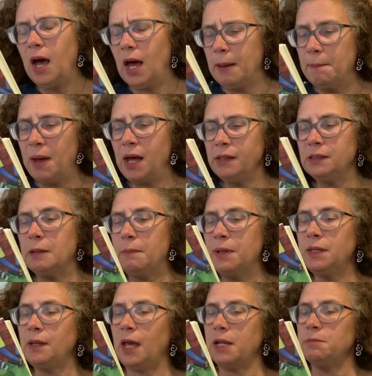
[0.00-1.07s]
Among the
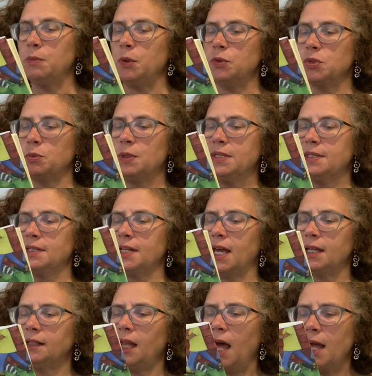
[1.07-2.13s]
Midnight Moon's recent
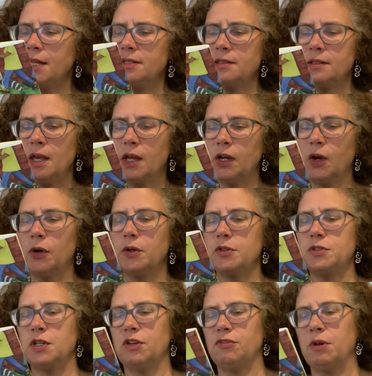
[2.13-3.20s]
headlines,
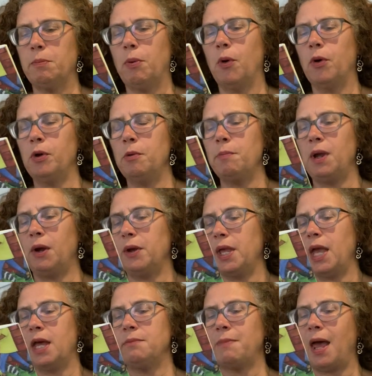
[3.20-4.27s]
courtesy of reporter
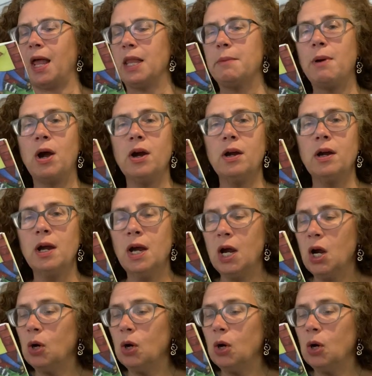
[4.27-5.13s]
Marianne Malamar,